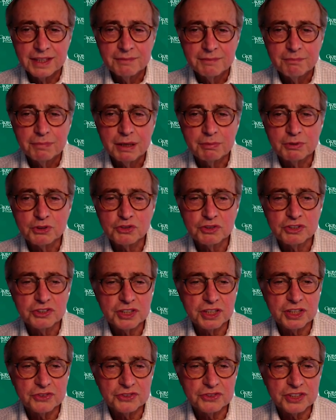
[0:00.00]
publish
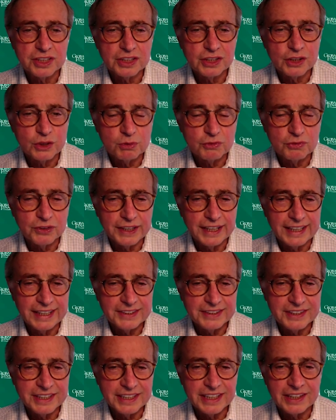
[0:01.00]
results in Global
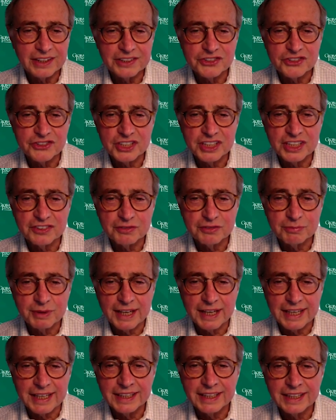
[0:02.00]
Finance and on
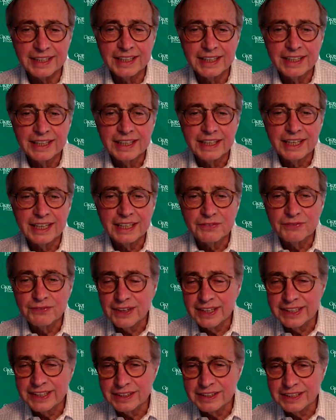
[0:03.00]
GFMag, and
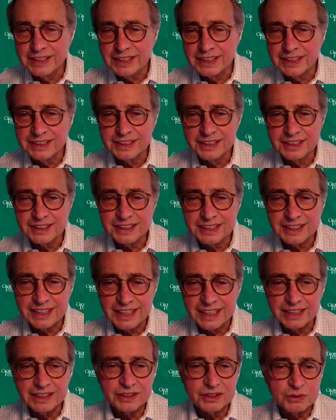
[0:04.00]
finally conduct
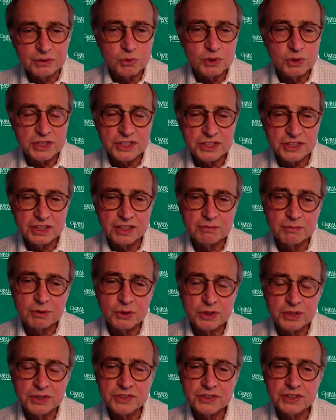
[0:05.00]
gala award
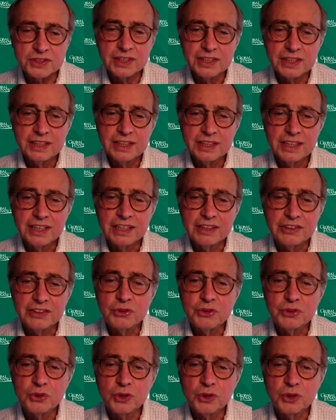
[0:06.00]
ceremonies in New
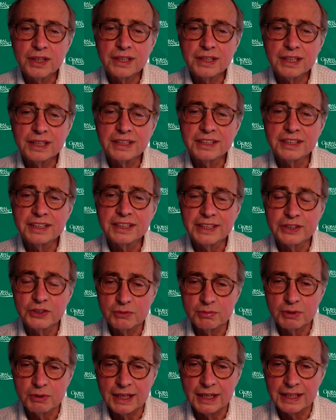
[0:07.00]
York, London, and
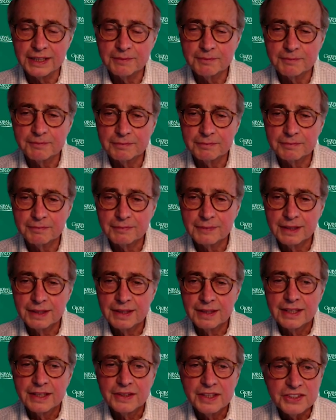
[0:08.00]
Dubai.
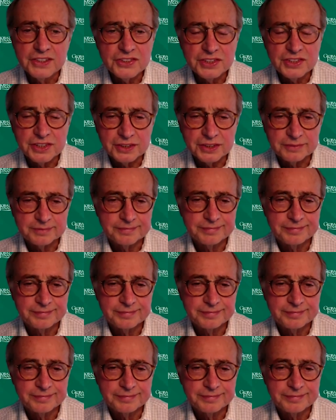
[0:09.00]
This year,